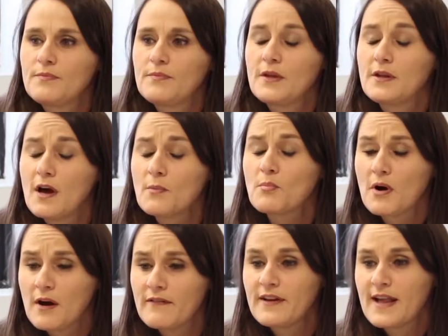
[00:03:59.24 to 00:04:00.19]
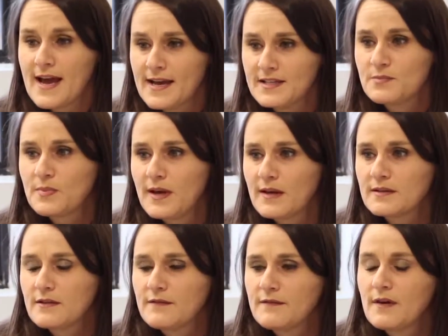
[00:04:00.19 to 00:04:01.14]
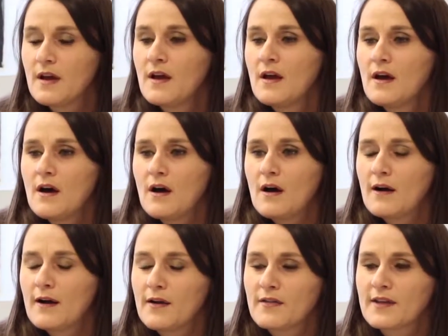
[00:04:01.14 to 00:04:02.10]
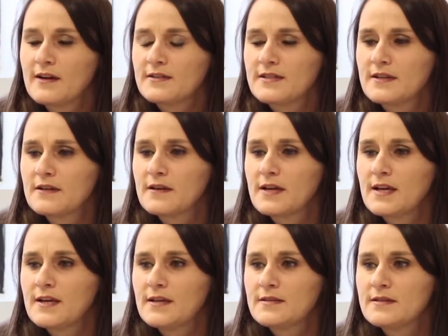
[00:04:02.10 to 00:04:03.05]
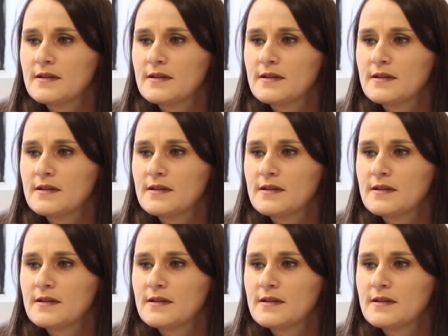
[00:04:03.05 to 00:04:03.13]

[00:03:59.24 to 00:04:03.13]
The nonprofit aspect of our healthcare center is